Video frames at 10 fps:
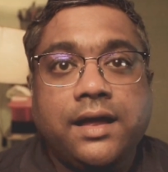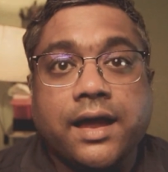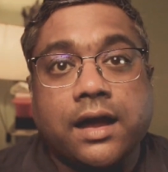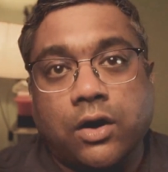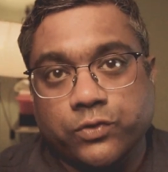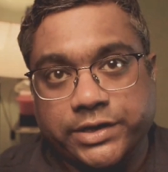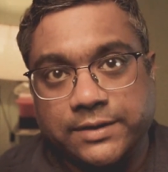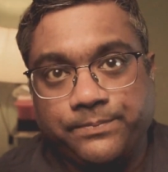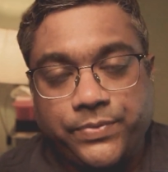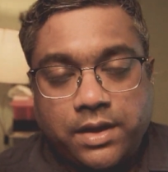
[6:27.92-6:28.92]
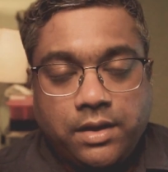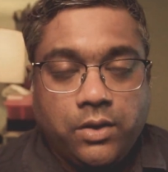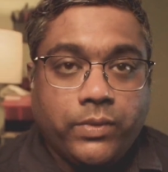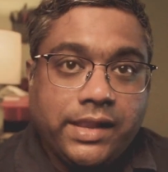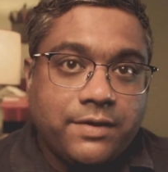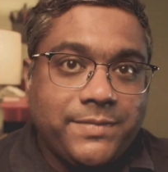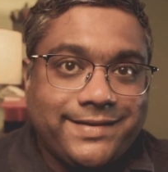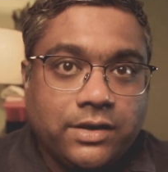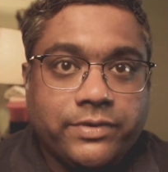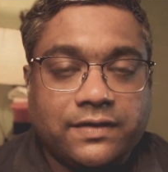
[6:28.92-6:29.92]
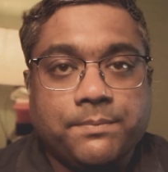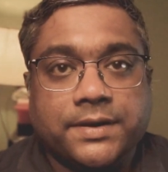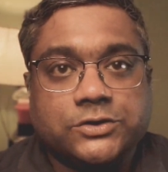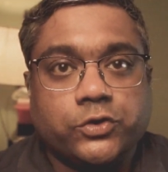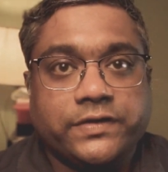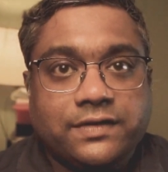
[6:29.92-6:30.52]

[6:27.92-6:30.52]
accounting? Well, let me tell you a simple story.